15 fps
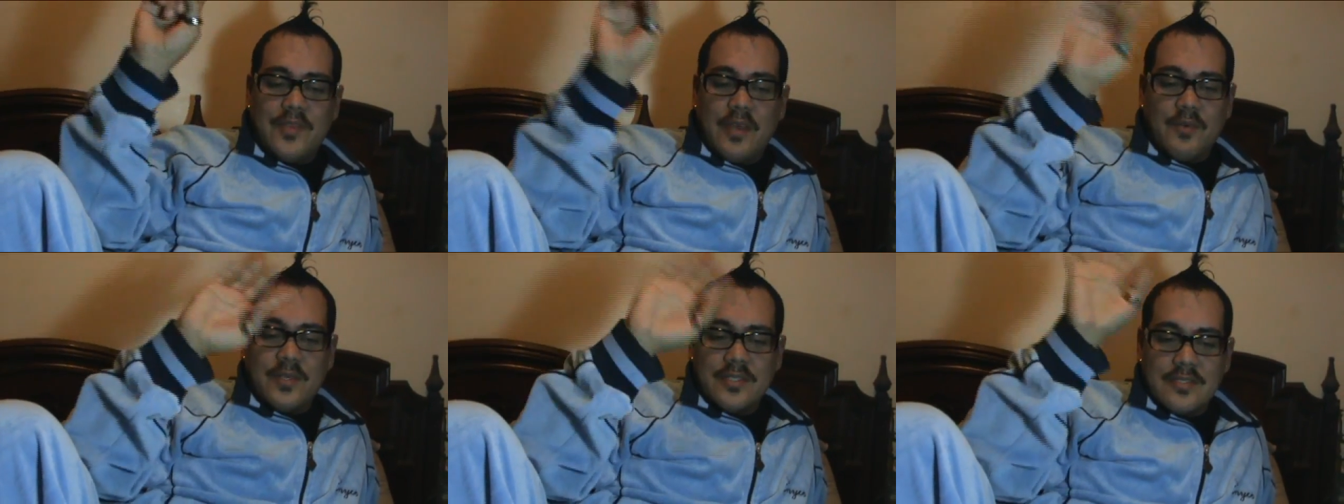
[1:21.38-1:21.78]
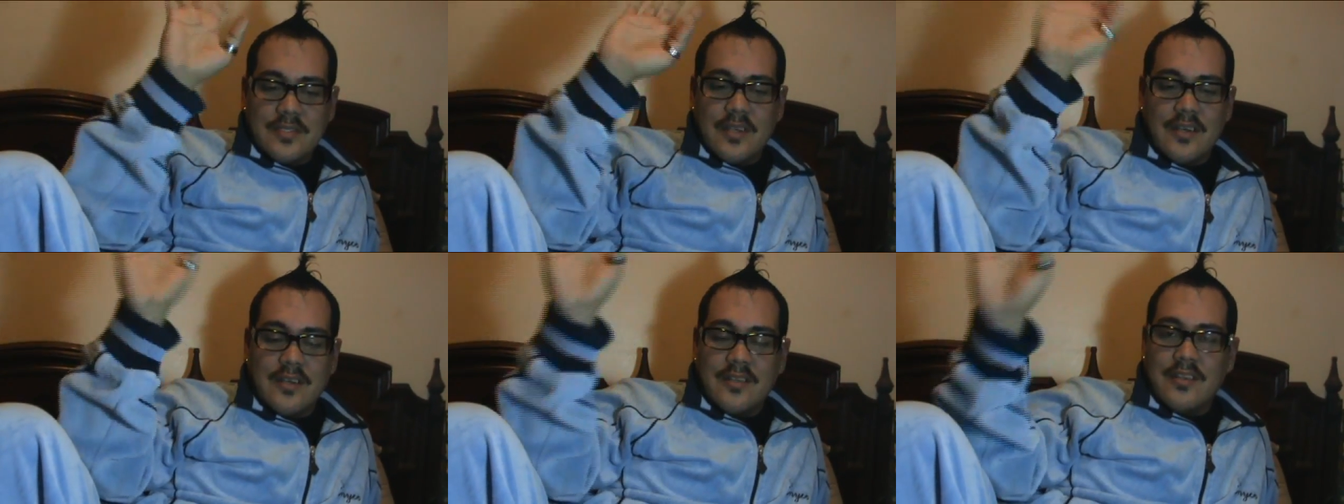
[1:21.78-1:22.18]
there
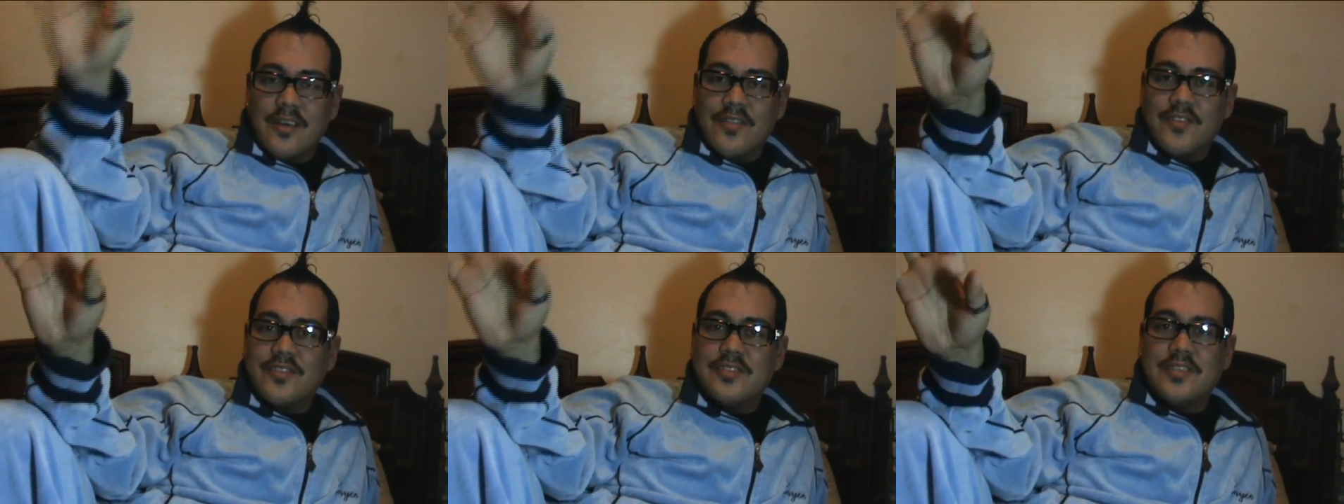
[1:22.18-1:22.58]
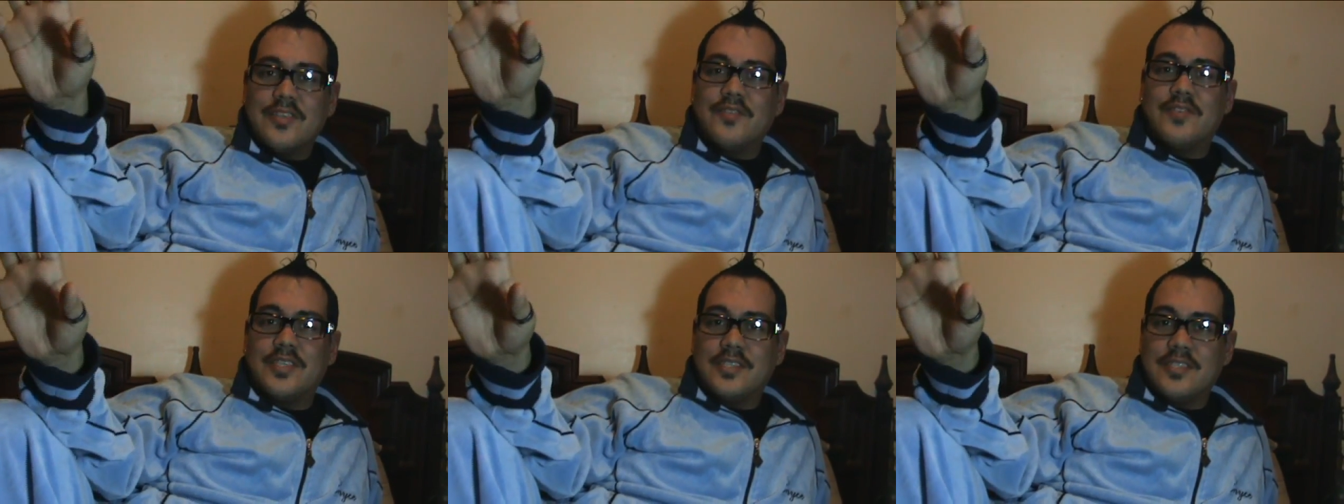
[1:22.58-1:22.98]
was another
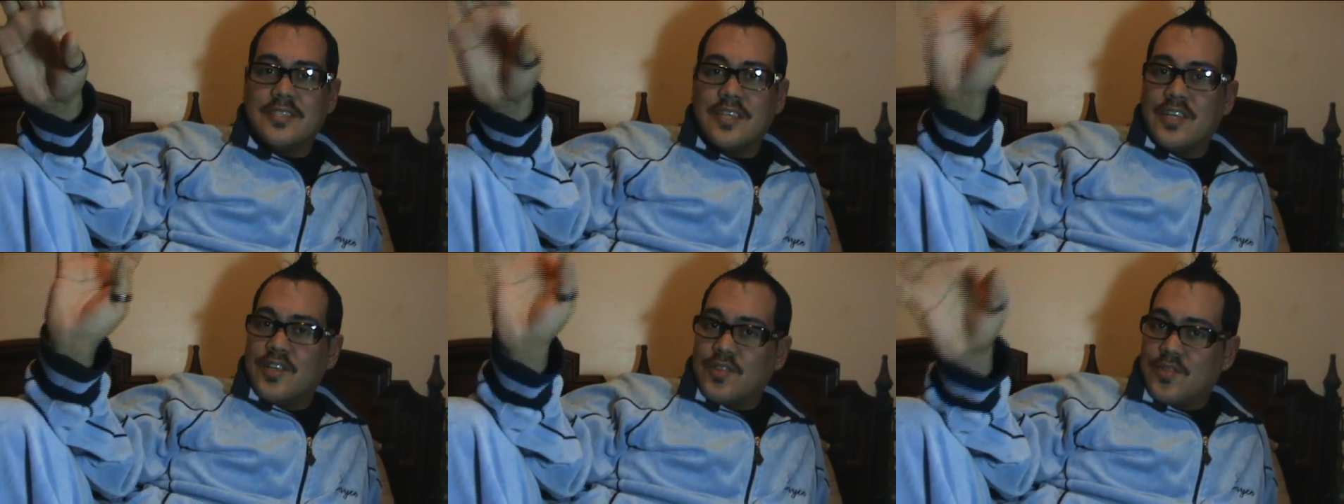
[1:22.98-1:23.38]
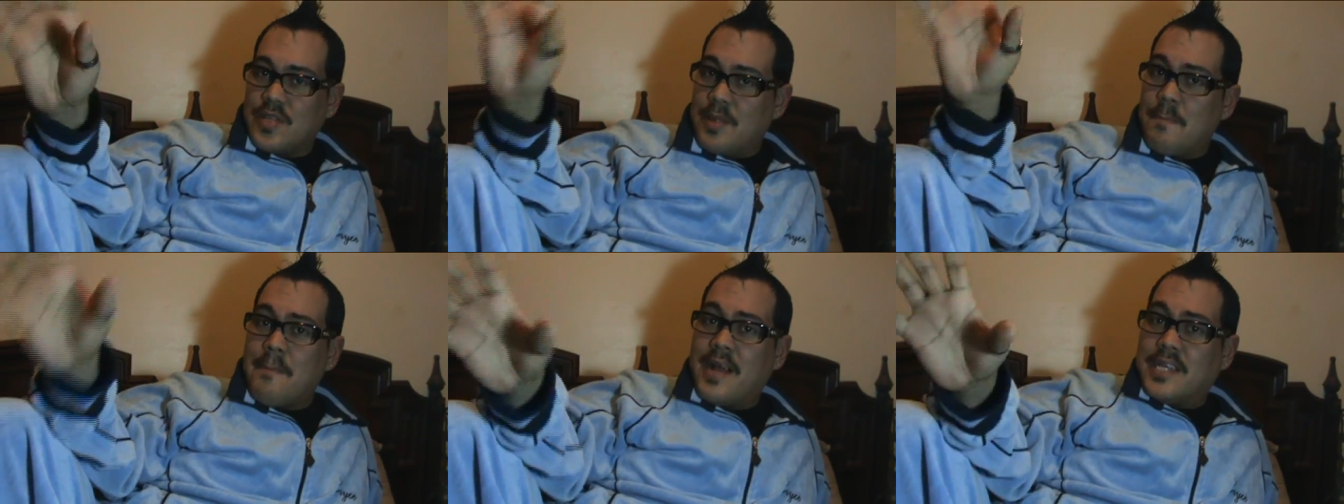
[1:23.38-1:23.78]
series
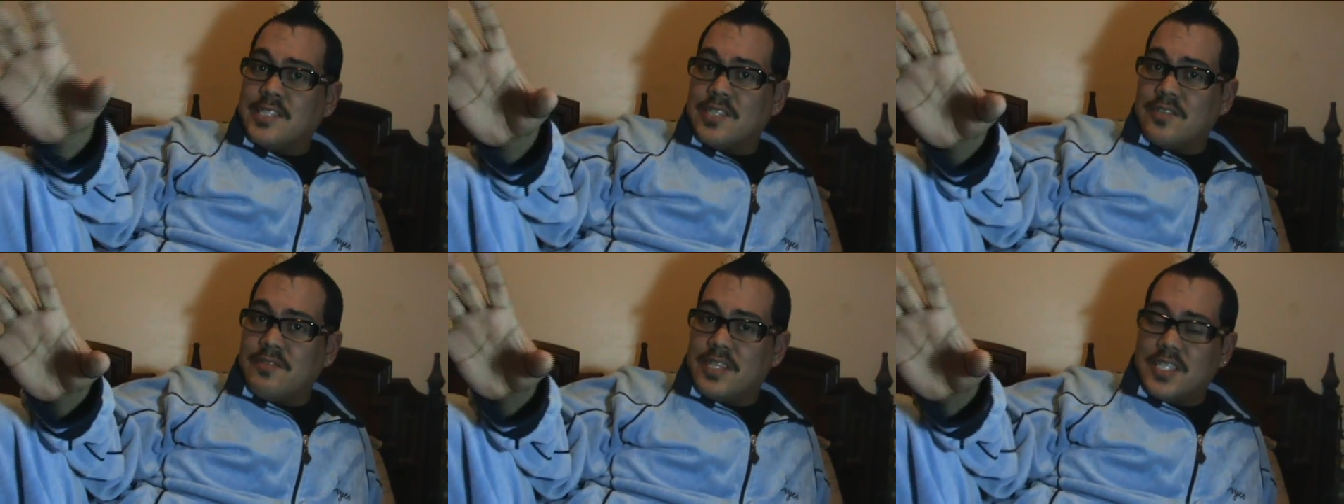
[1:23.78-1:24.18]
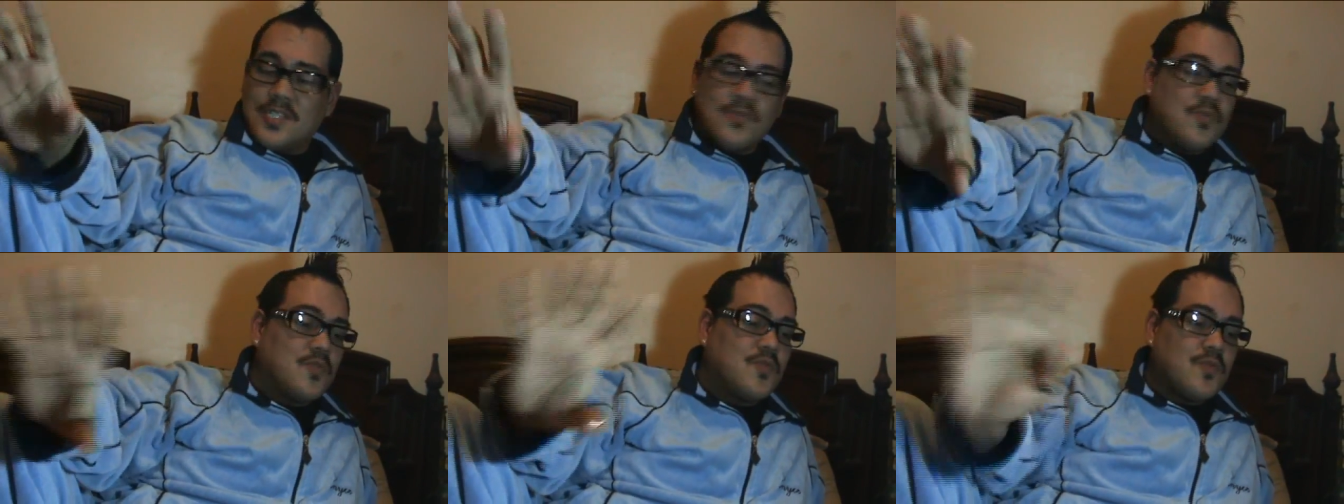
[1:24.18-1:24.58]
in my
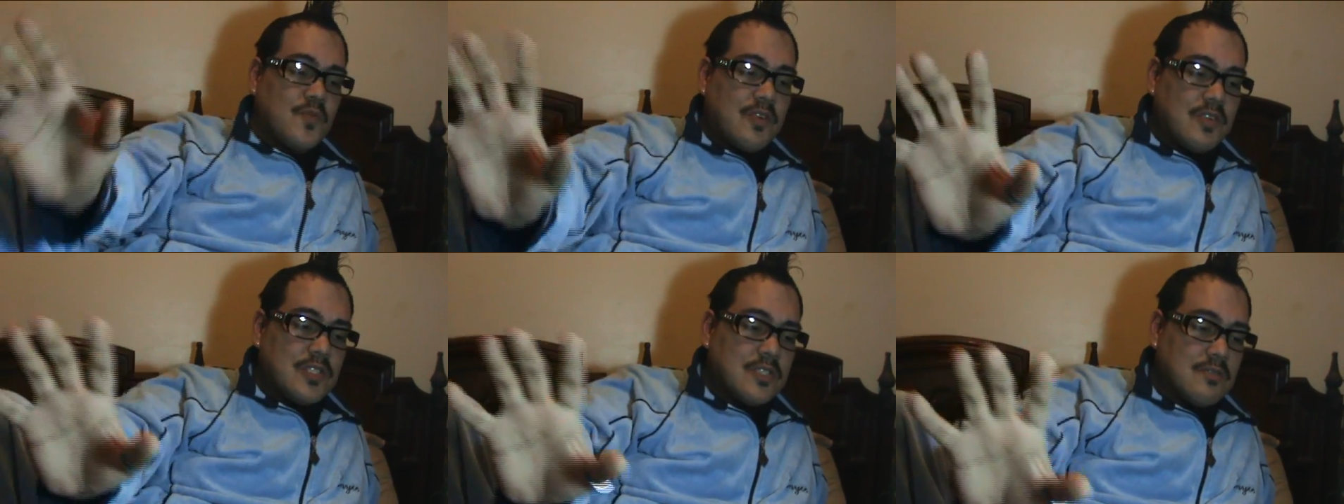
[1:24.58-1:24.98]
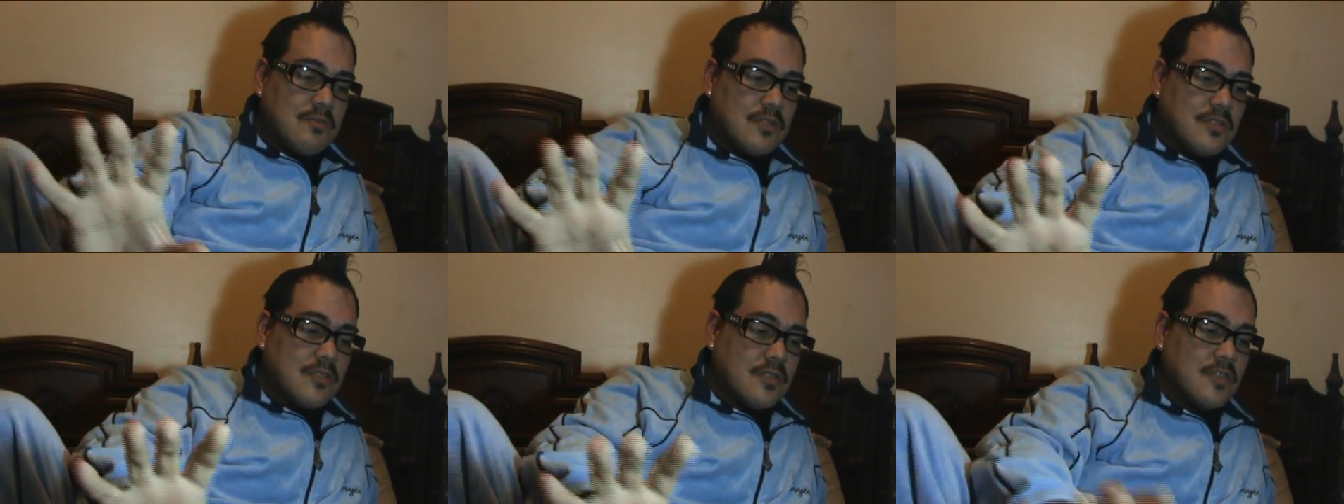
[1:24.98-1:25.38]
generation was very
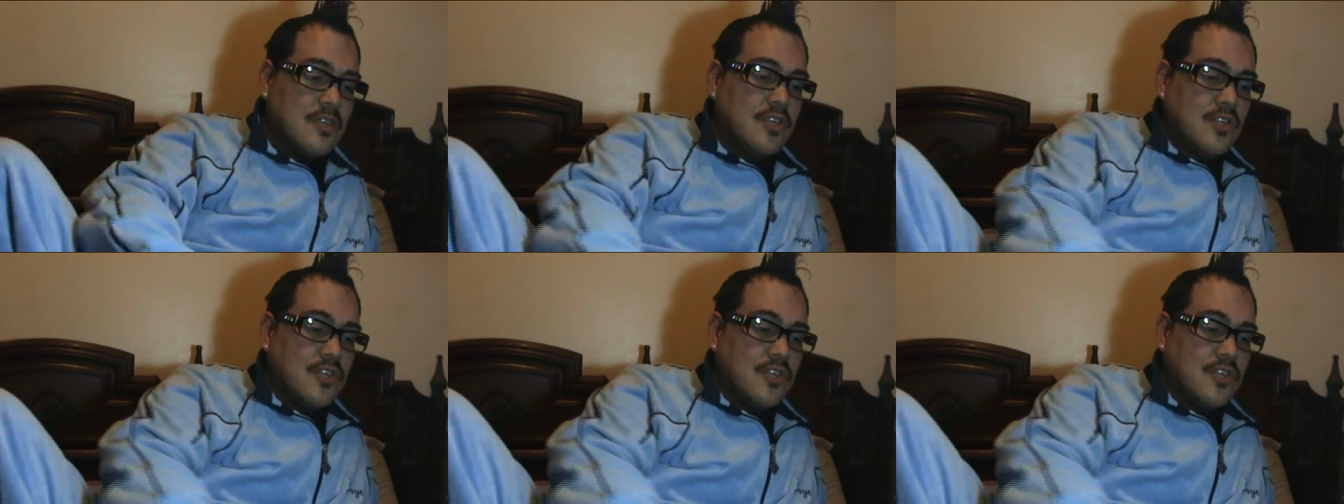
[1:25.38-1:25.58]
similar